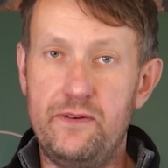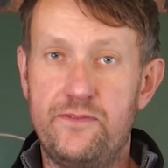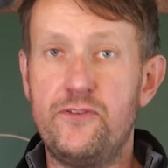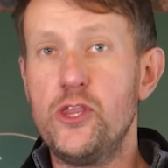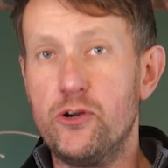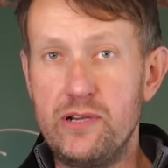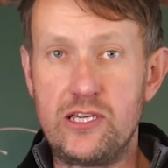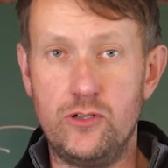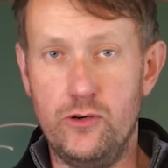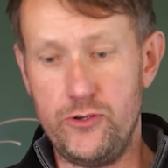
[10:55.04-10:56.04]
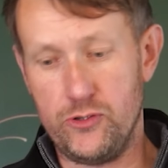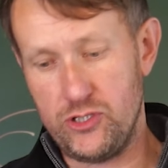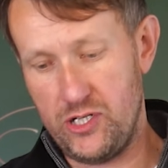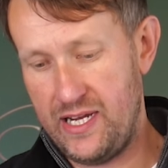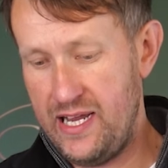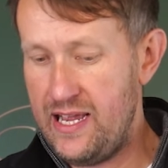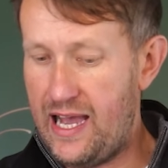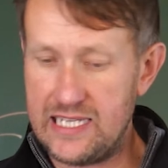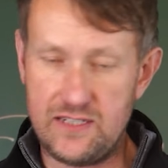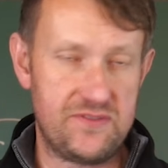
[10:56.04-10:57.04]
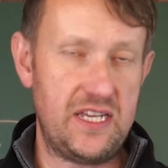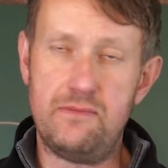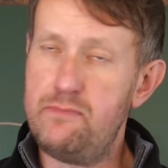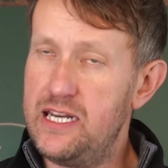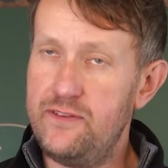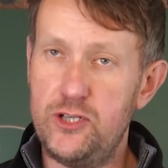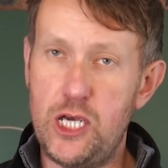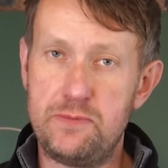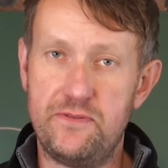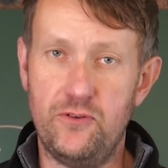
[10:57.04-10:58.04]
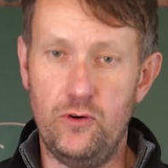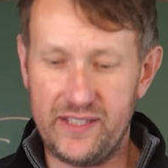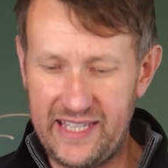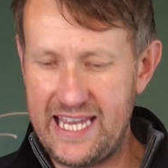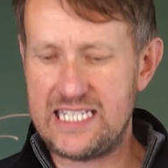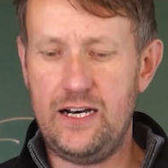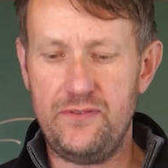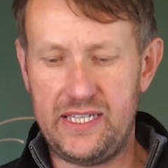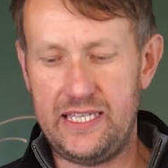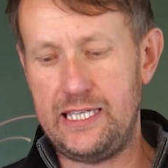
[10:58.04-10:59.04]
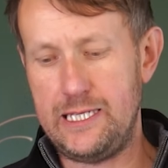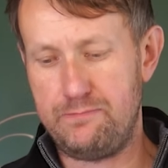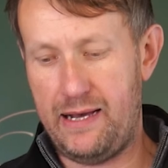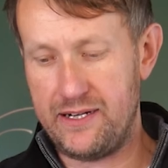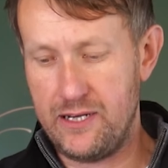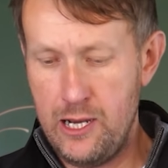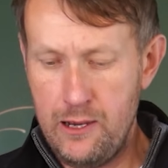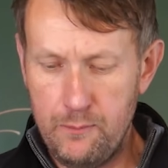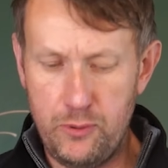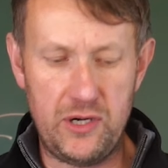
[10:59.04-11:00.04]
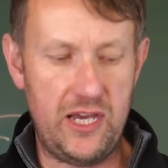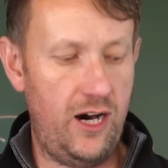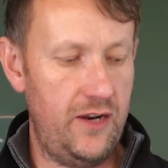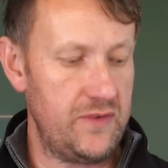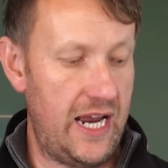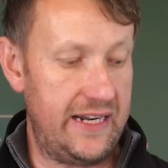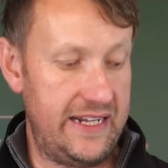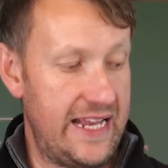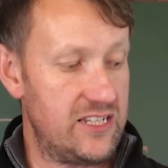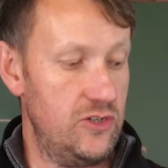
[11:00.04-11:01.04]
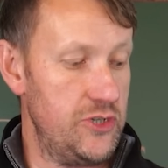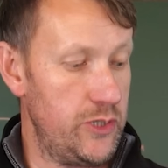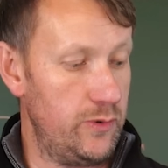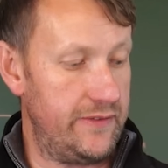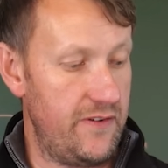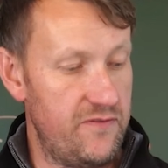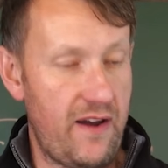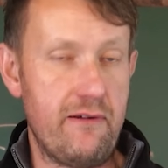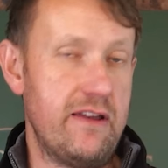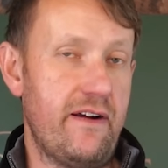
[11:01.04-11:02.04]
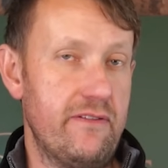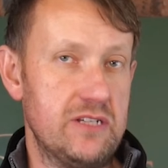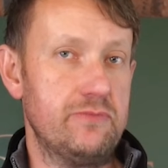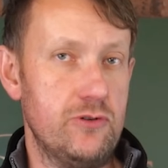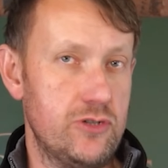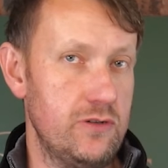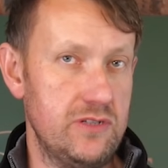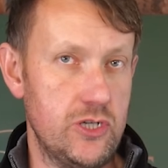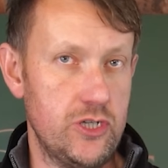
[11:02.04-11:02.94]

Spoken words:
further recoil reduction, as I've said in many videos before, get yourself a Kickies pad, put it on, and in essence, you will have a very, very smooth shooting